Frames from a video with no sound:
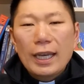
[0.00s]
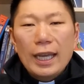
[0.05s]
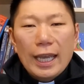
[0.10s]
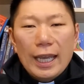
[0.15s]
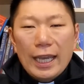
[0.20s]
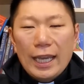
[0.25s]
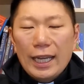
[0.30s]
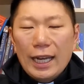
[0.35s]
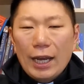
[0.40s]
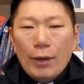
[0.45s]

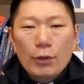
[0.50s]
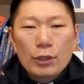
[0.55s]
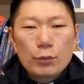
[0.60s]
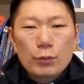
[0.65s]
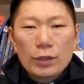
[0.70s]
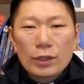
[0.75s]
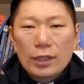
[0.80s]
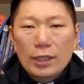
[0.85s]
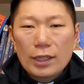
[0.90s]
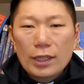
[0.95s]
And I was
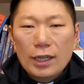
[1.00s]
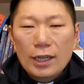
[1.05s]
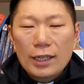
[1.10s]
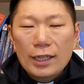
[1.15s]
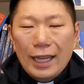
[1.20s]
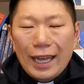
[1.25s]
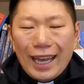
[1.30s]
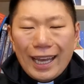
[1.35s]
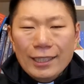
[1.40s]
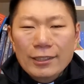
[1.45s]
with an
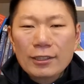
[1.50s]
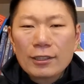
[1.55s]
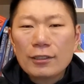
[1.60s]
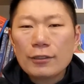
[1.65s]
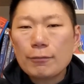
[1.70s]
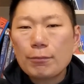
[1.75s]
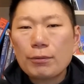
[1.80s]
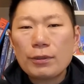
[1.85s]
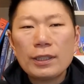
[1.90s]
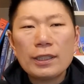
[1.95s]

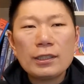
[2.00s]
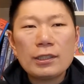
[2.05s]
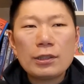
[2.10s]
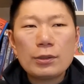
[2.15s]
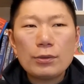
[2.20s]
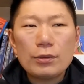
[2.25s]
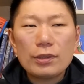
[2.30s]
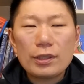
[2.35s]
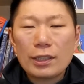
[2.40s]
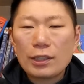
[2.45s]
excellent priest who
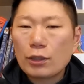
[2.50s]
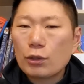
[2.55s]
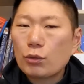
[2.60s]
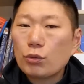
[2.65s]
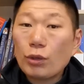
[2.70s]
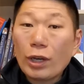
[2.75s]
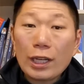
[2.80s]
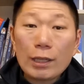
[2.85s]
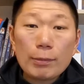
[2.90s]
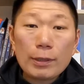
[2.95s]
was
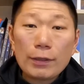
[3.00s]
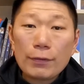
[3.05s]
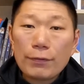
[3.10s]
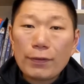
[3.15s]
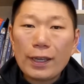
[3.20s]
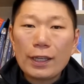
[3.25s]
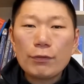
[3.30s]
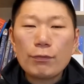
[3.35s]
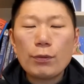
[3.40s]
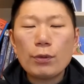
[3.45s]
incredibly
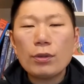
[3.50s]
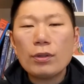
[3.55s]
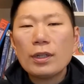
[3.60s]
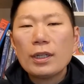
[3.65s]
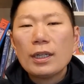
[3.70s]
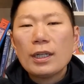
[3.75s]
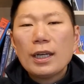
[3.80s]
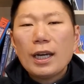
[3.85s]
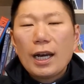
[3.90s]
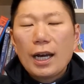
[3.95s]
faithful,
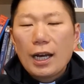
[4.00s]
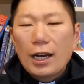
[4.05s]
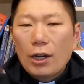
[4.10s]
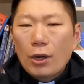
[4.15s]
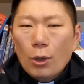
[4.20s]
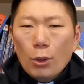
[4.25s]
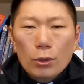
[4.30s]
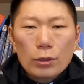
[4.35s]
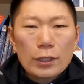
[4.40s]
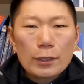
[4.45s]

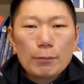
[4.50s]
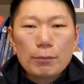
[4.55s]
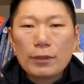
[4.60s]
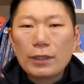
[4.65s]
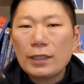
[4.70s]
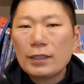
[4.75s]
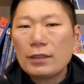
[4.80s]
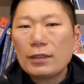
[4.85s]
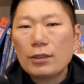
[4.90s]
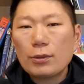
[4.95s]
holy
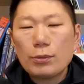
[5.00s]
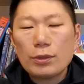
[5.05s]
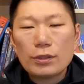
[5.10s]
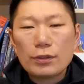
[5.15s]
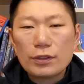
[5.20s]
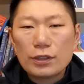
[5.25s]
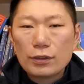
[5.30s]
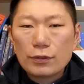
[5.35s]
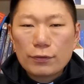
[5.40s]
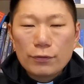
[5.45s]
priest who was
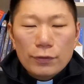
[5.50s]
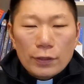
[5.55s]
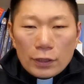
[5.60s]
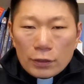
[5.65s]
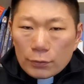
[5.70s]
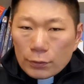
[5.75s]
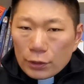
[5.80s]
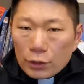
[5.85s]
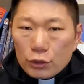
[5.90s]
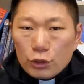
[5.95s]
just
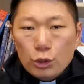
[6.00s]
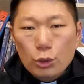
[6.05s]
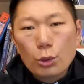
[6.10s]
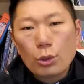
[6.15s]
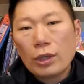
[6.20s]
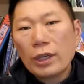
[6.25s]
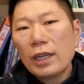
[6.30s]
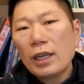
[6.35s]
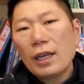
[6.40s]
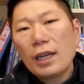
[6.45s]
filled with
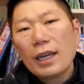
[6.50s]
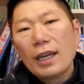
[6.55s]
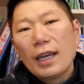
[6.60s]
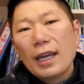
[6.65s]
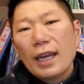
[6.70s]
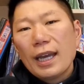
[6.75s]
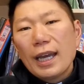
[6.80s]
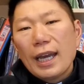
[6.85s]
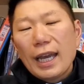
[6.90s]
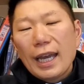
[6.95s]
joy.
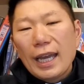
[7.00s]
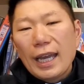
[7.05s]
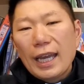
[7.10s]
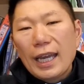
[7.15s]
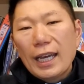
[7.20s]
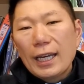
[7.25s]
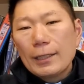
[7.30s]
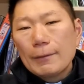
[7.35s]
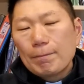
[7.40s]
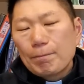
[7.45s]

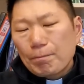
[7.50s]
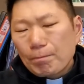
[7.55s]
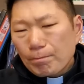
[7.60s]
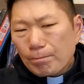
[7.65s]
And